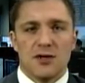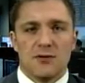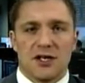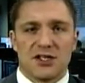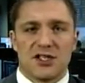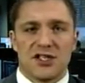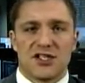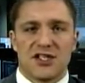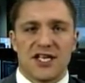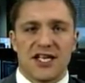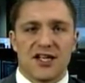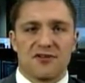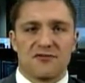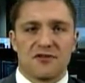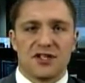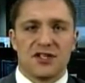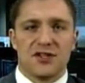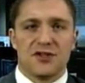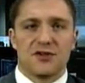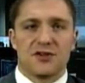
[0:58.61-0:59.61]
We're actually seeing a
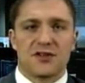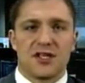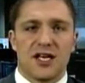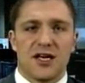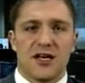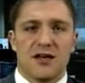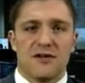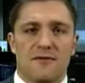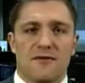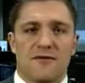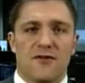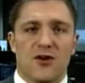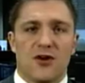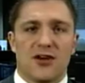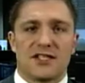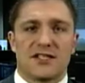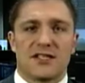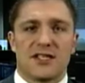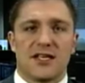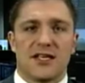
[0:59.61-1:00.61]
renewed
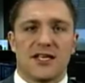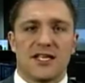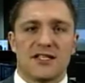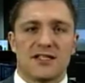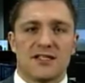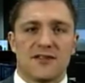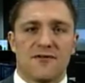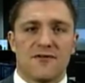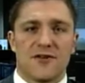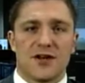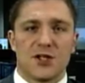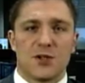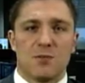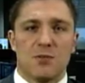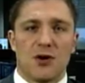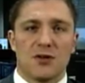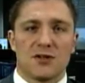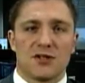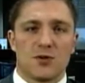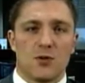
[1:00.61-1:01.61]
flight into French
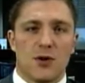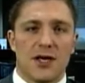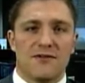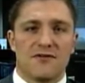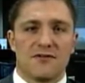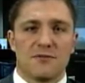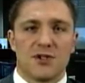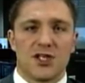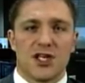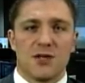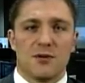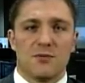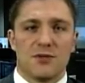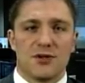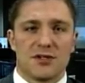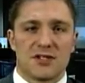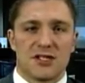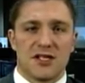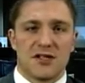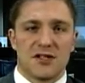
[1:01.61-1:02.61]
bonds away from German
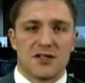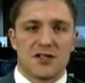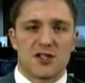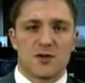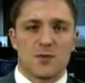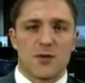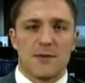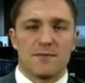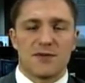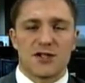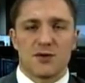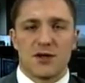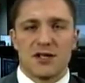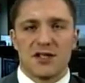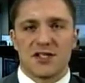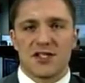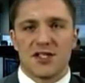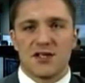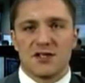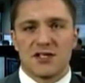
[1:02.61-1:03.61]
bonds. The spread
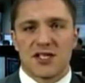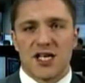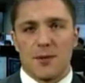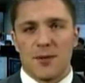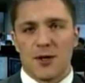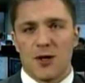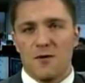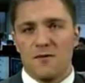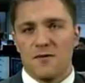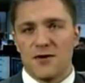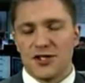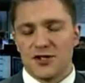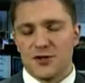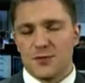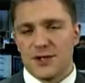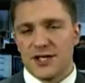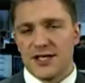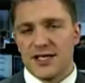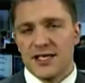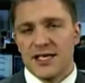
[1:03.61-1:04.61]
between the two is coming off a
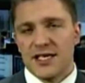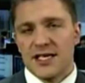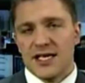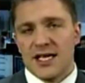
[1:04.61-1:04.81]
little bit.